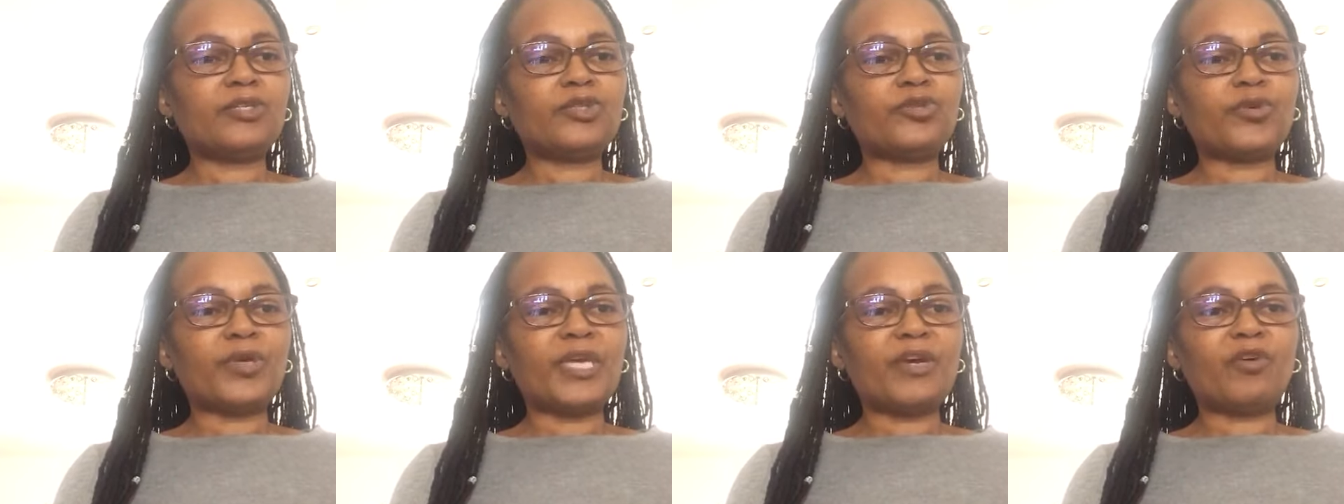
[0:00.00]

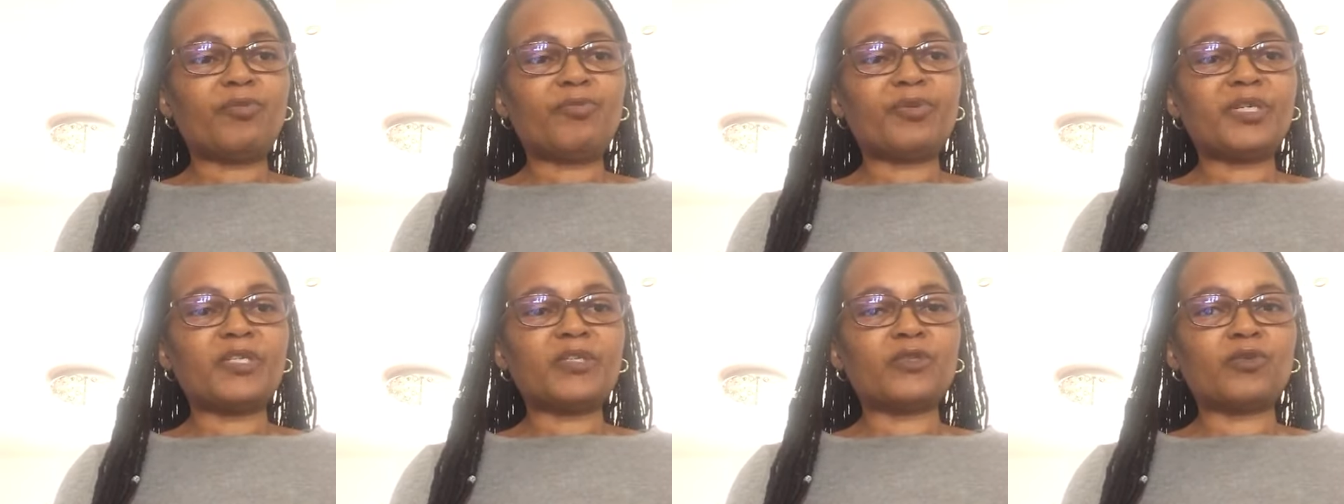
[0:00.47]
to
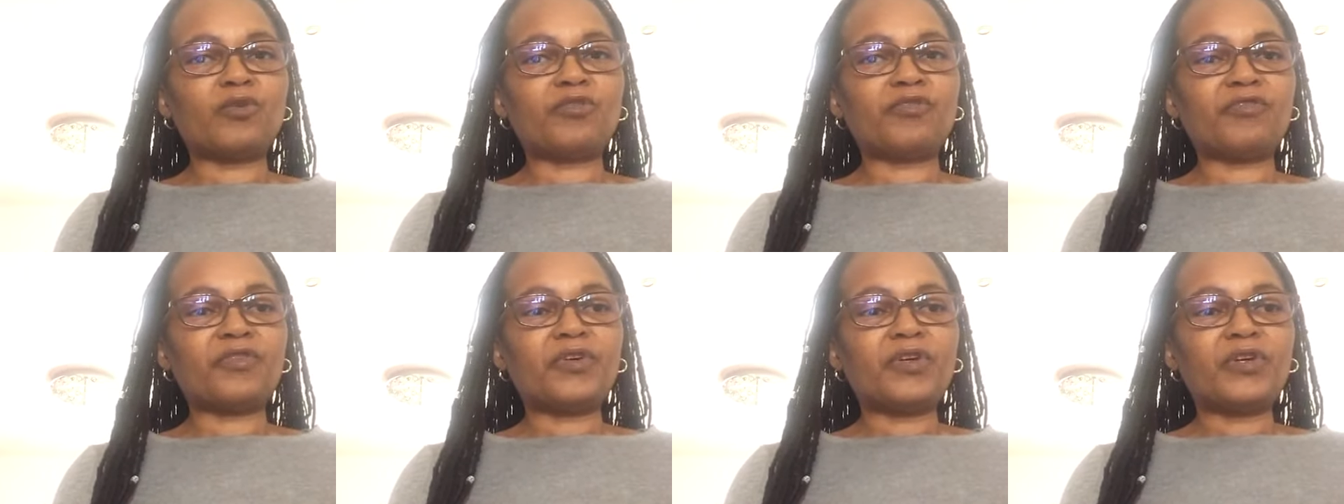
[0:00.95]
help
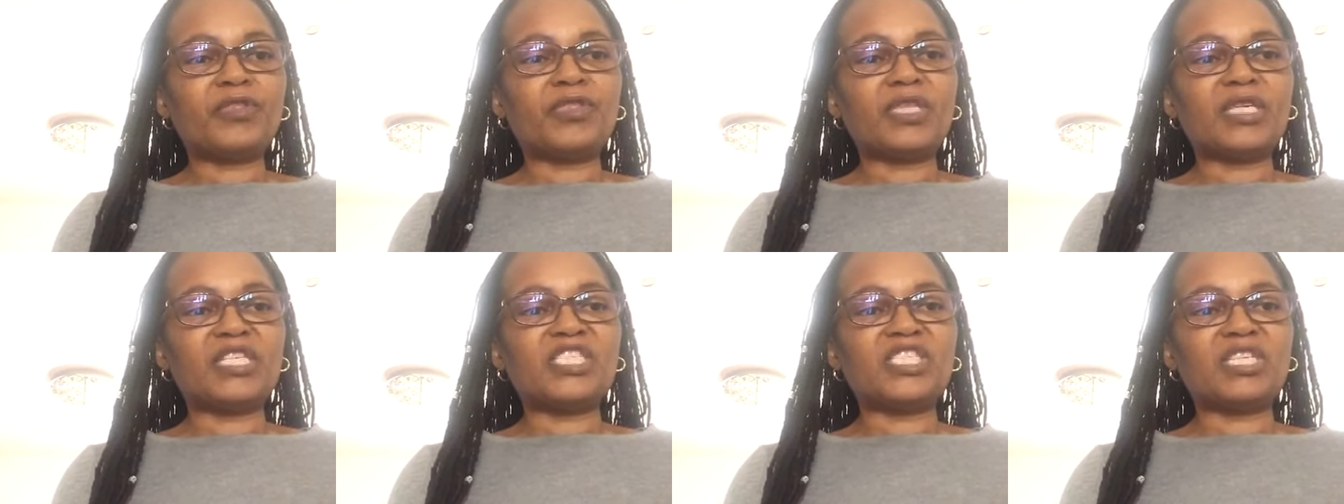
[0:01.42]
resolve
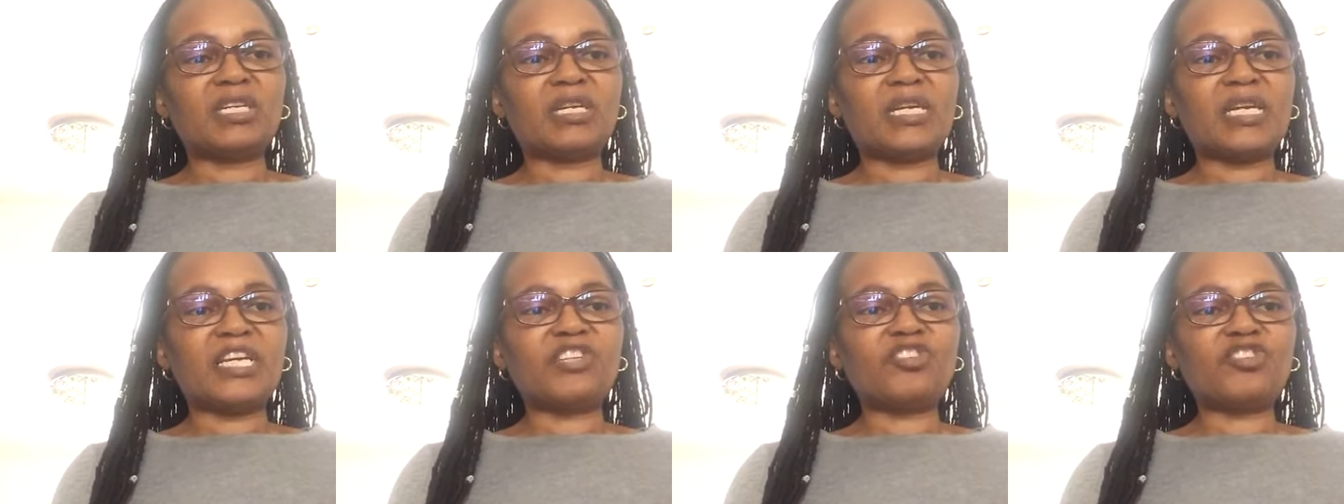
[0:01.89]
the
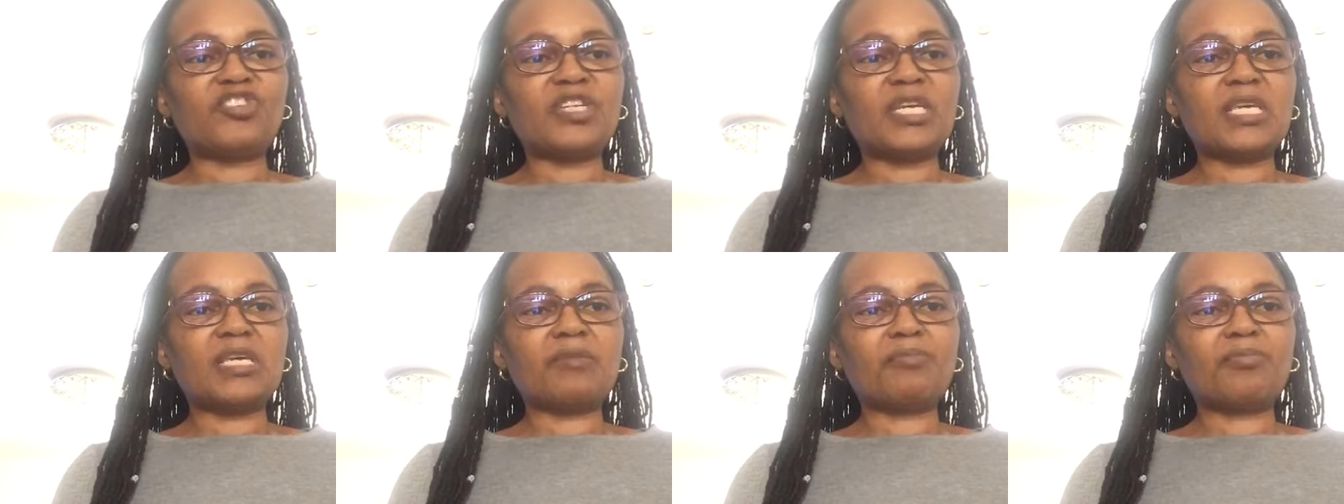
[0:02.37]

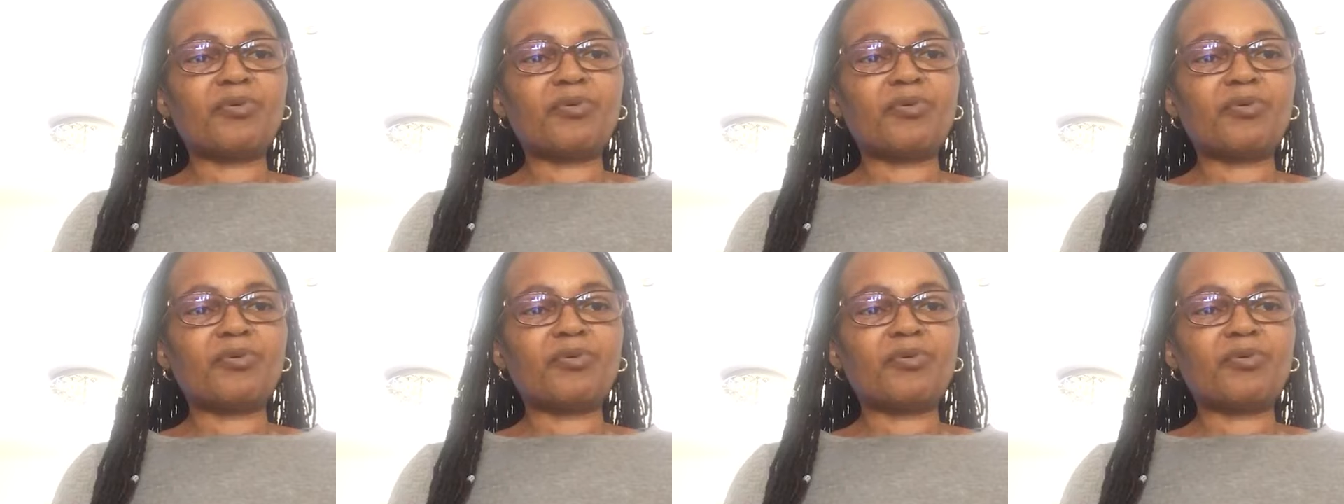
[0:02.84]
geriatric